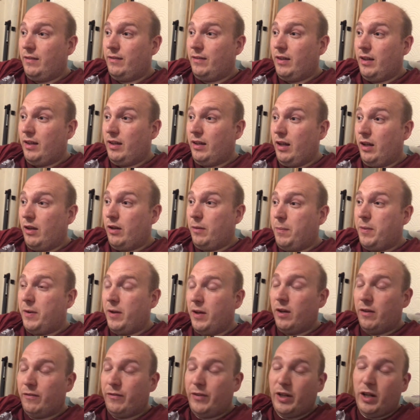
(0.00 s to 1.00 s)

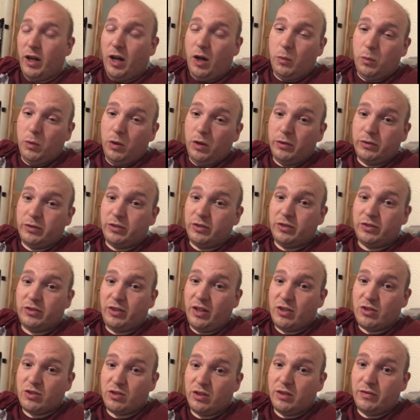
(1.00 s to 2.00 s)
VR Worlds is
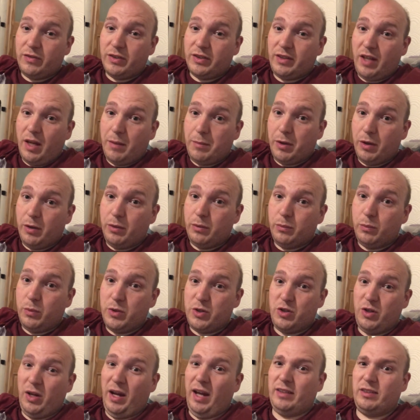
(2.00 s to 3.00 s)
essentially the demo,
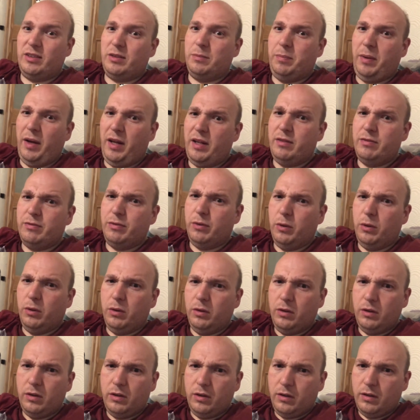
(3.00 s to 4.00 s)
which you had to pay
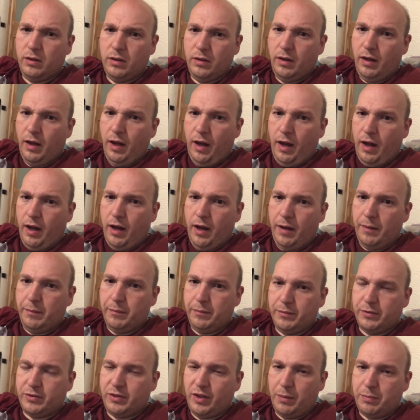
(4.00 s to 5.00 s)
for
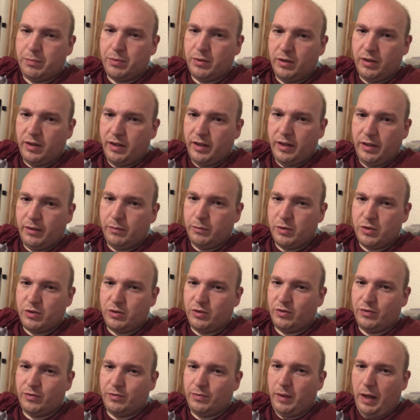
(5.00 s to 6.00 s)
separately, which
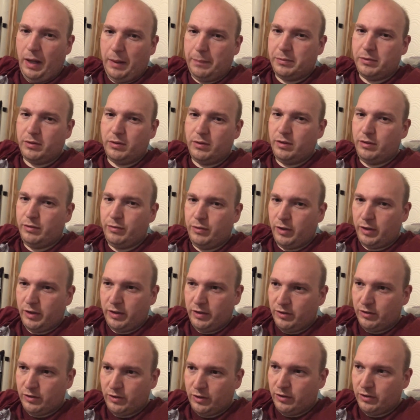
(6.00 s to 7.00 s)
is absolutely fucking
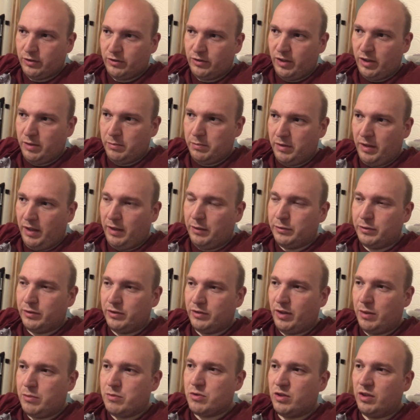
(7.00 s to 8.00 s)
disgusting. But that was
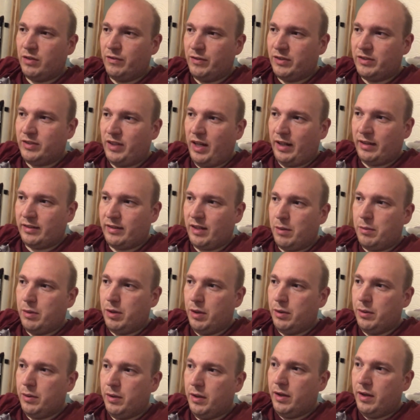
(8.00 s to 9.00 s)
essentially the tech
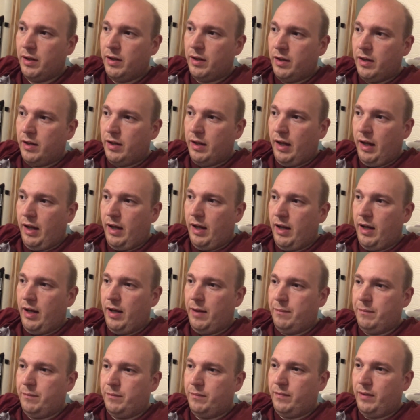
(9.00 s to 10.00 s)
demo.
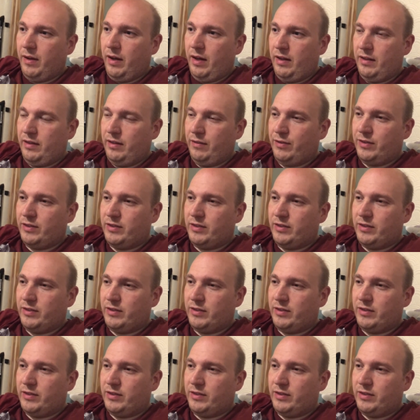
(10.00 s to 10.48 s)
And if the